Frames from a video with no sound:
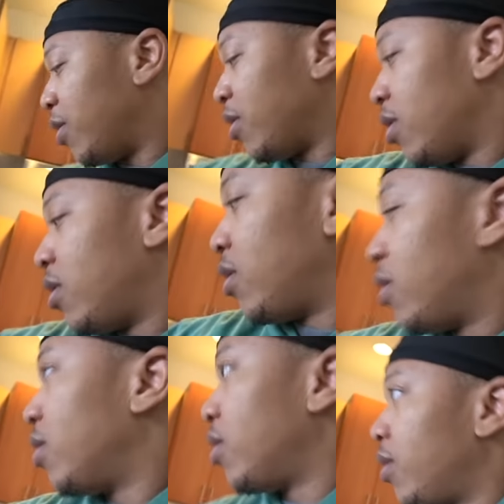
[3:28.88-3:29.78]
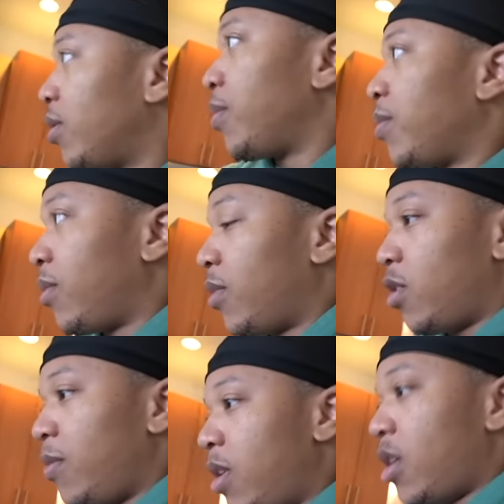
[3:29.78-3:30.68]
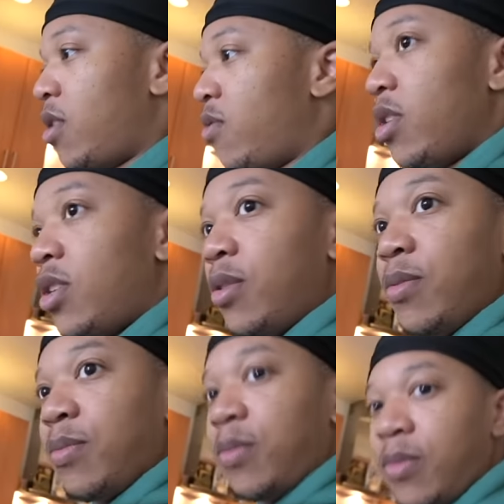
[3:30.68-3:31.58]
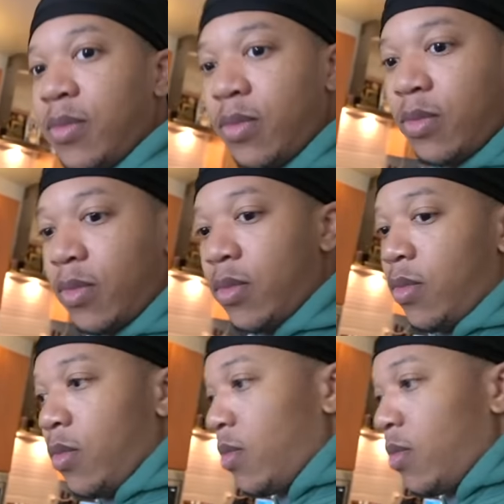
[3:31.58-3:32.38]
That shit kind of rusty right now. What you mean kind of rusty? I ain't been home in like